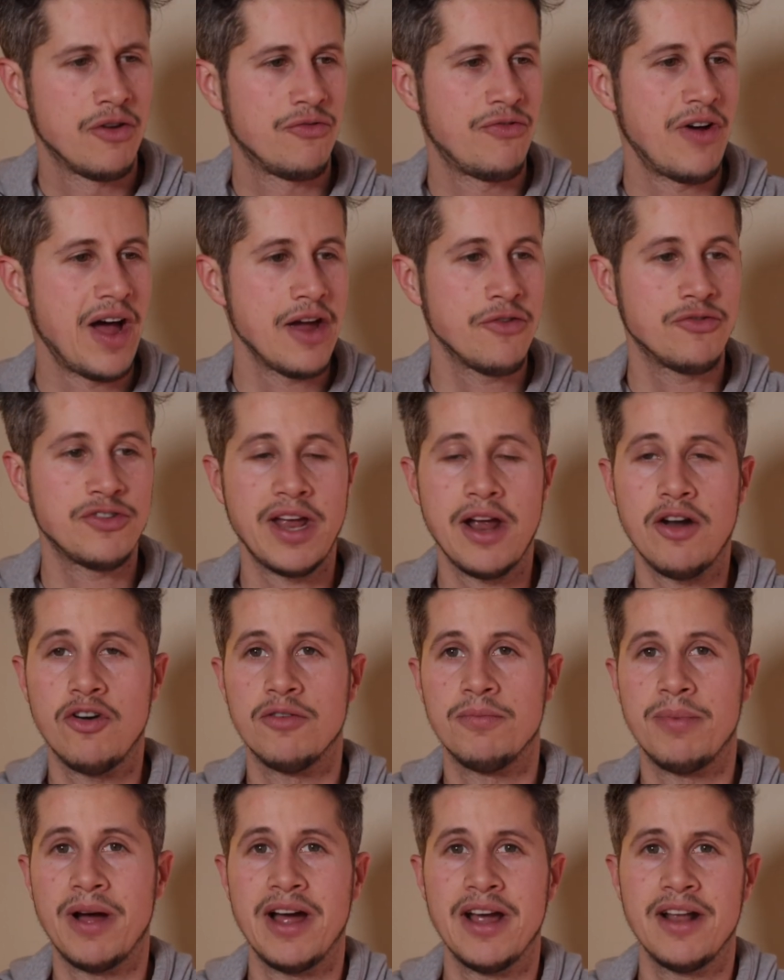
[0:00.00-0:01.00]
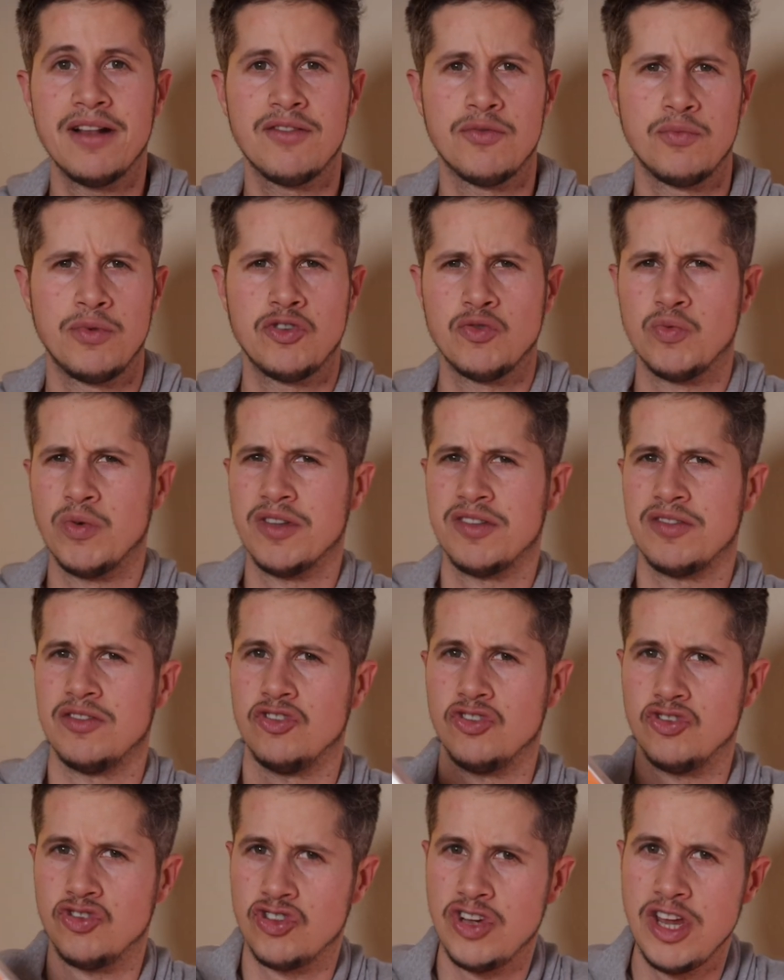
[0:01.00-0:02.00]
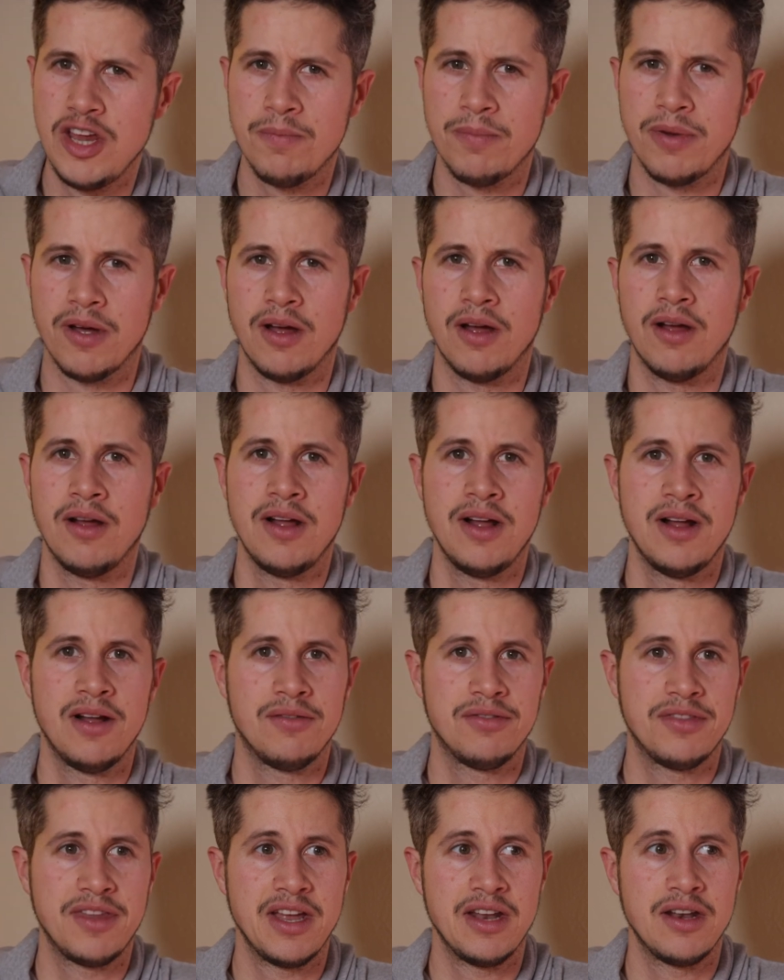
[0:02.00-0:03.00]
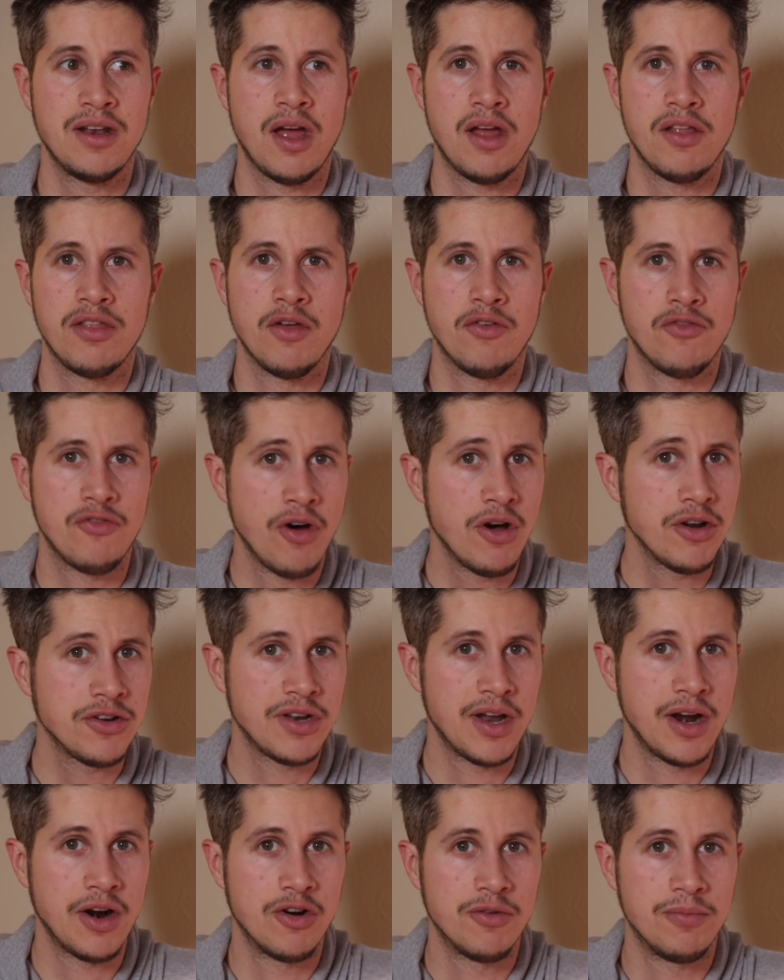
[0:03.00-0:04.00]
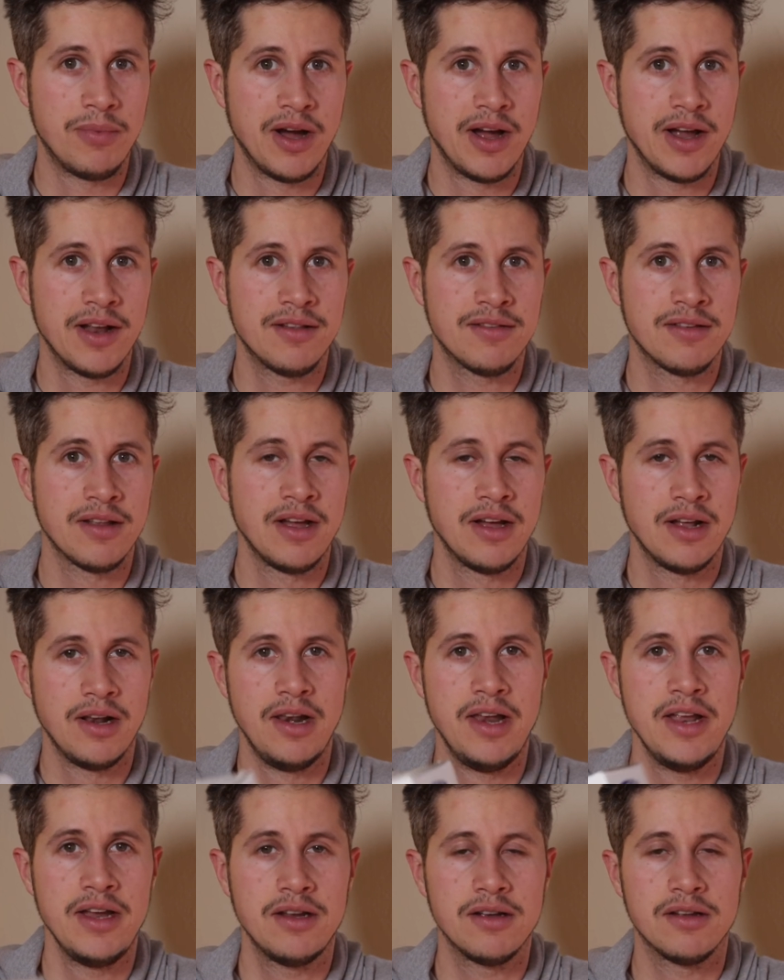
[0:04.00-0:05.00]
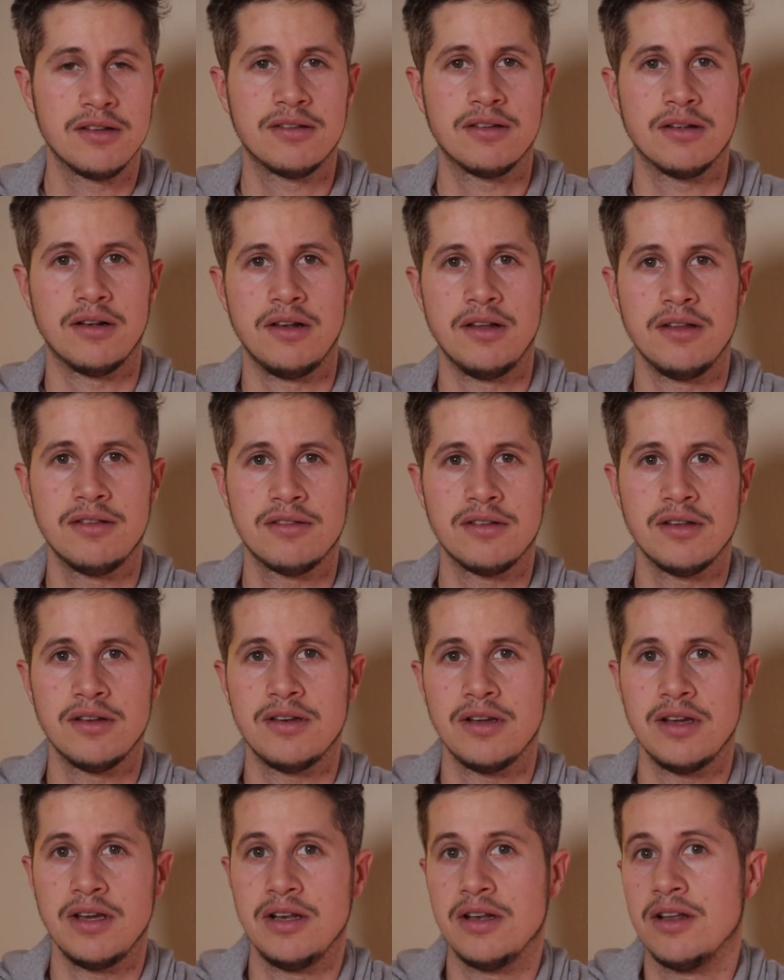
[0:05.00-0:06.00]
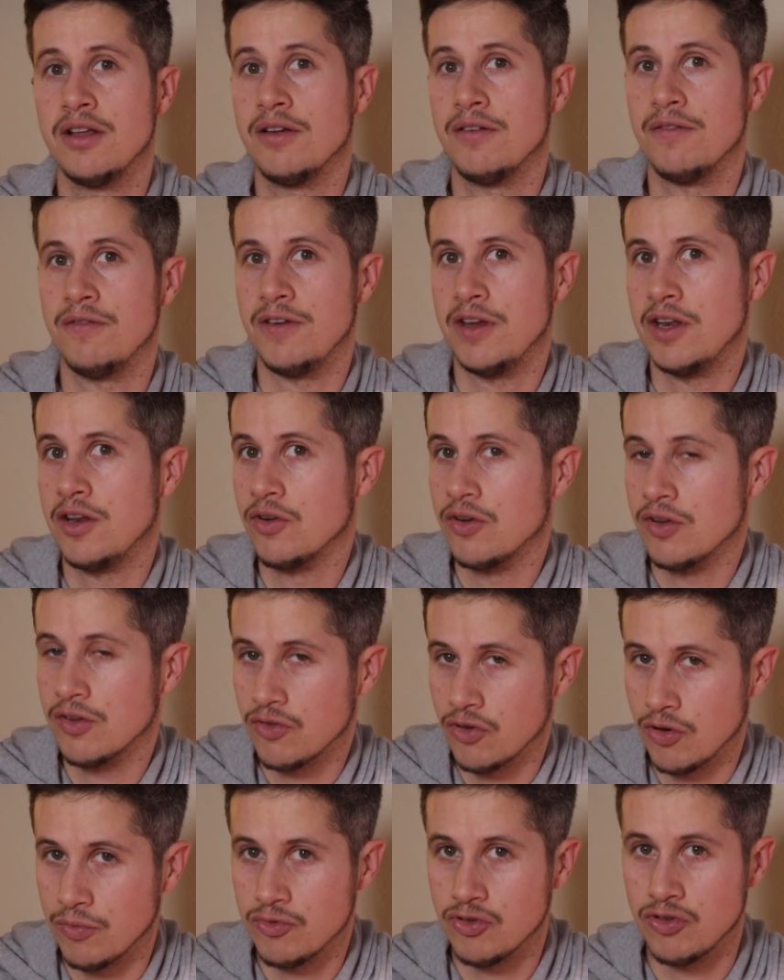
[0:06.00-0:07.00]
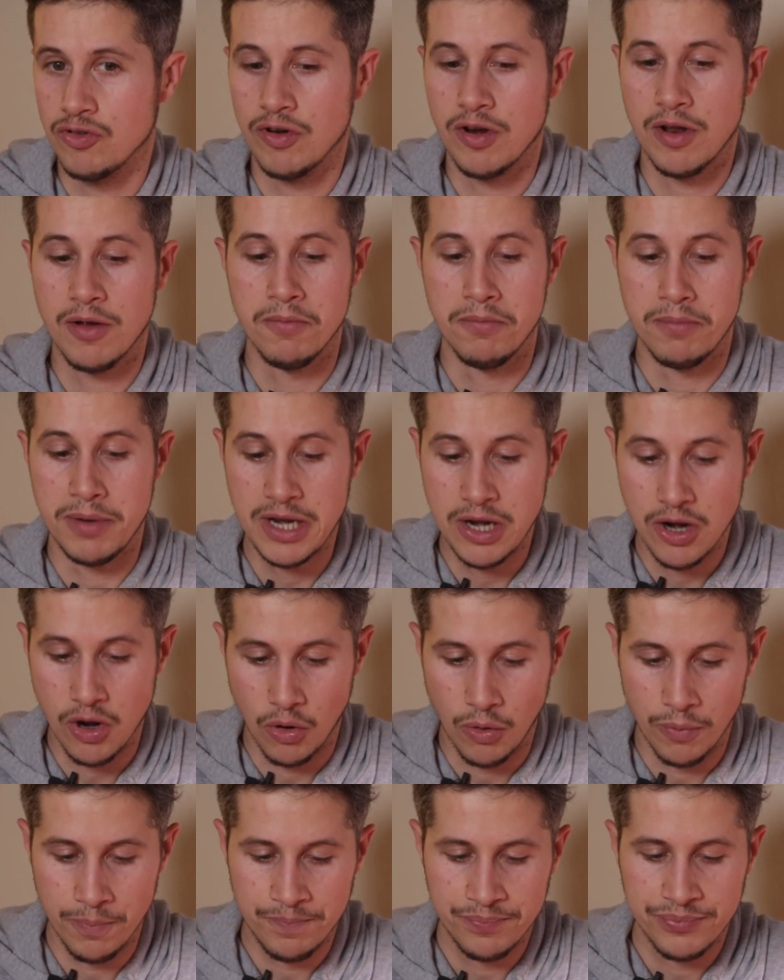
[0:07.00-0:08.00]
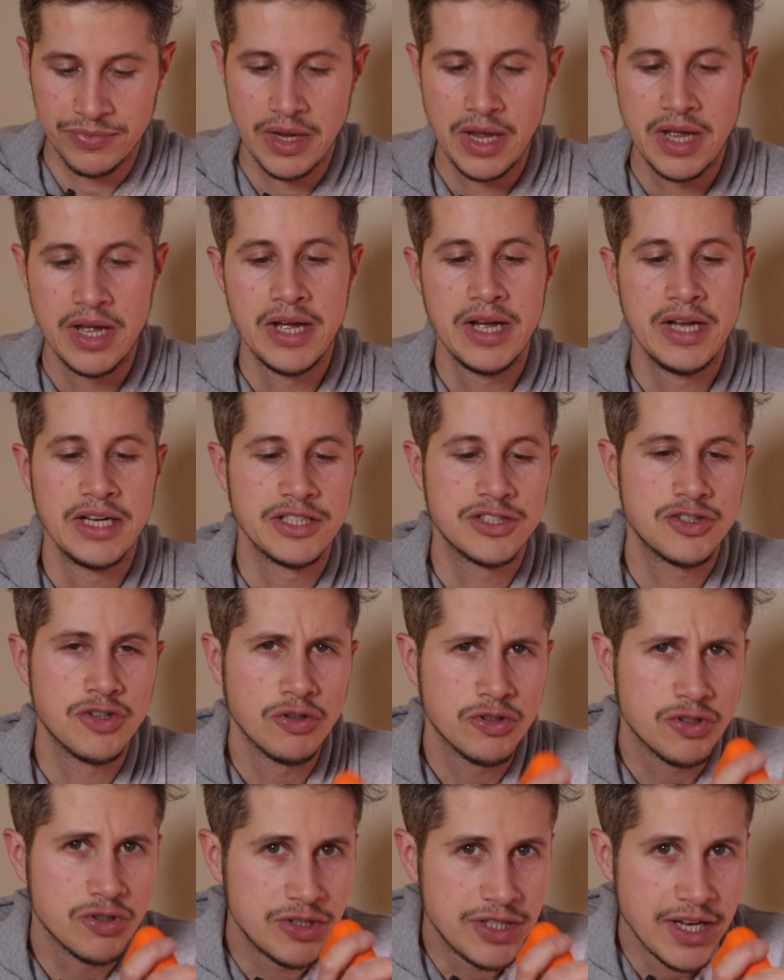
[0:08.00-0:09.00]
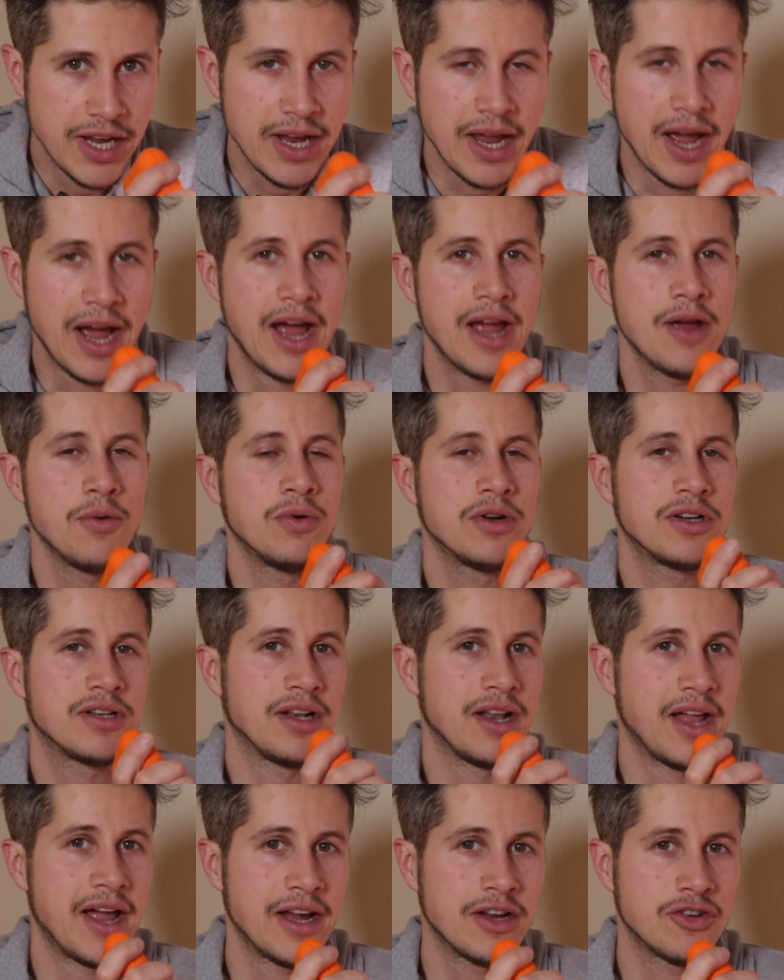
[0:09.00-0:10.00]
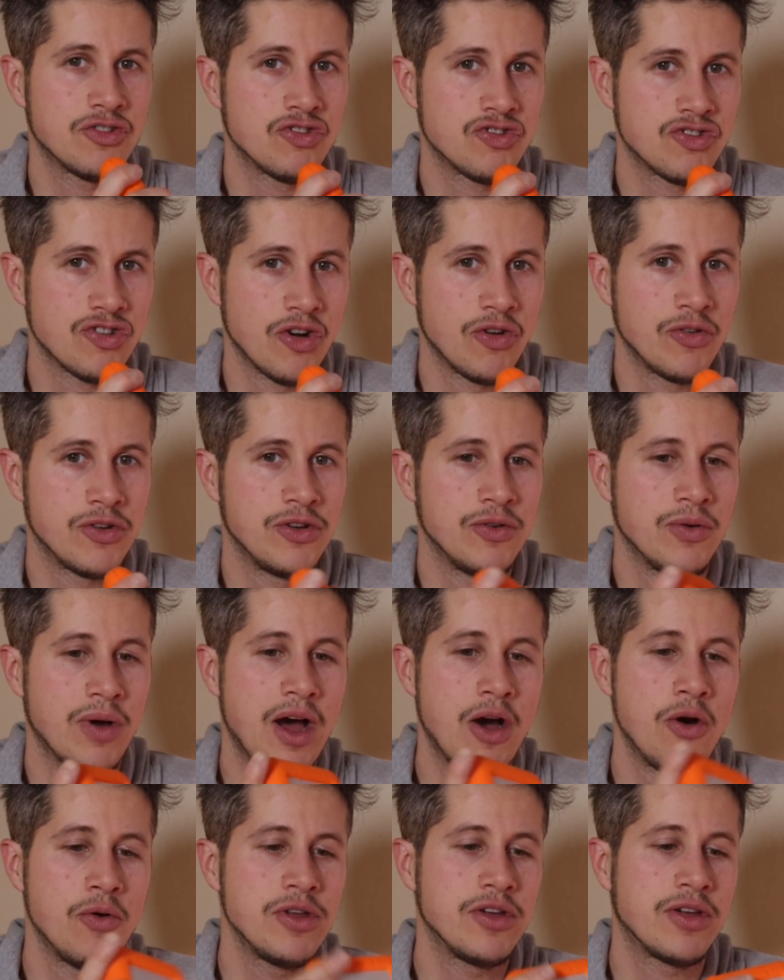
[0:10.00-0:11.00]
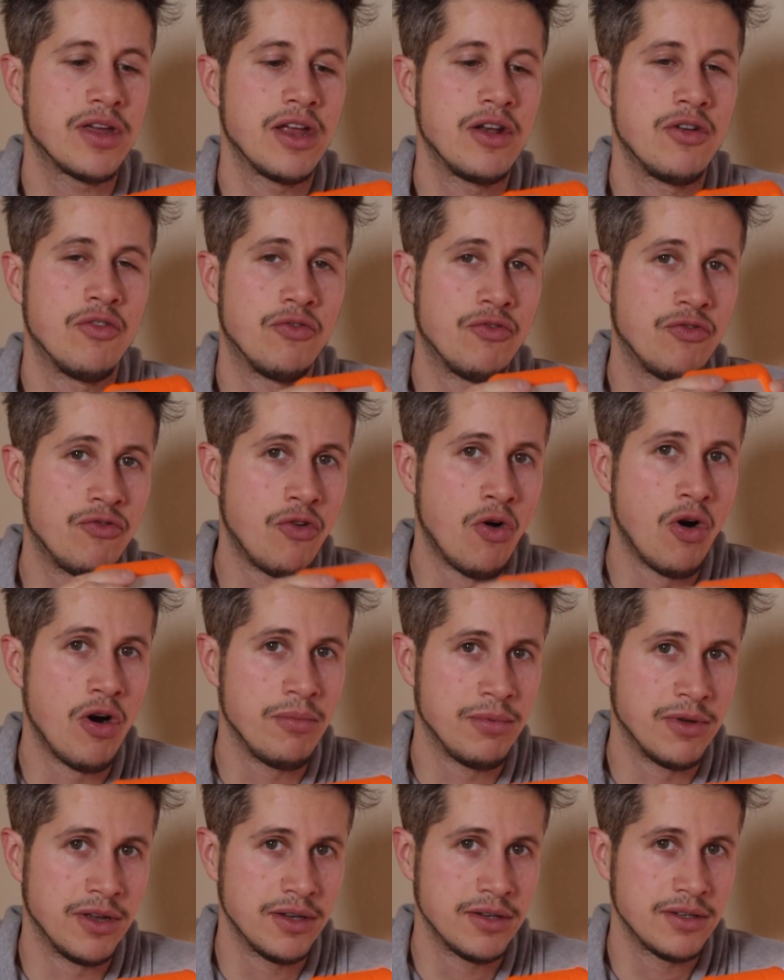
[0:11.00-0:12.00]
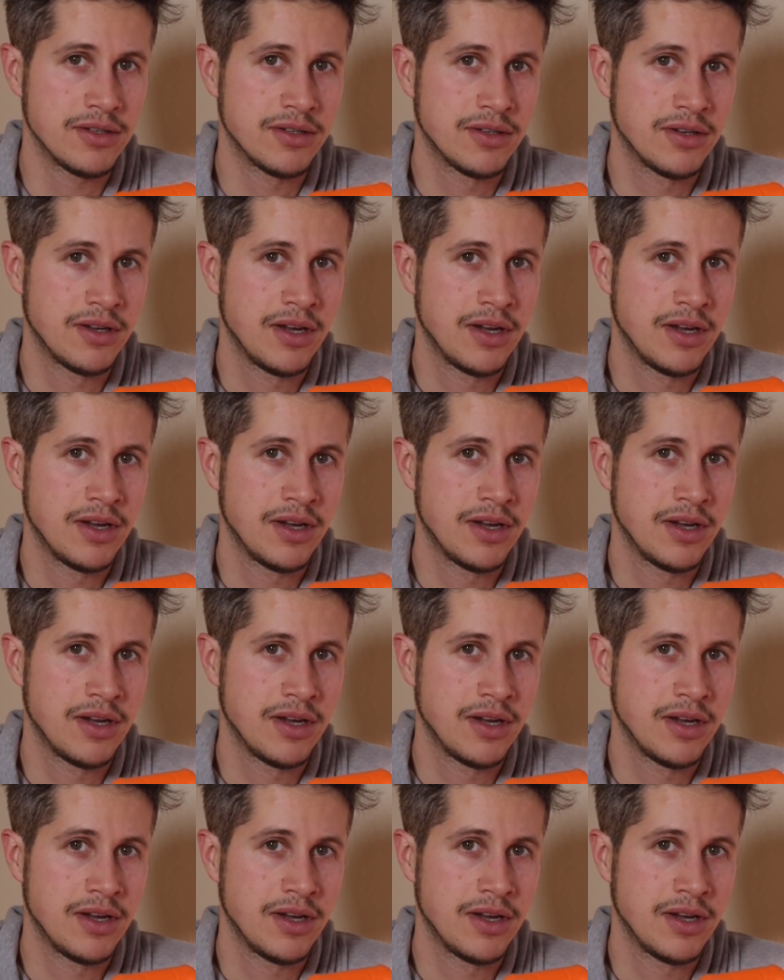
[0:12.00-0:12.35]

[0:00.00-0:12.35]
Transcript: five terabytes, which was cheaper than the four terabytes. Link is listed in the video description below. So today I would like to show you how you can format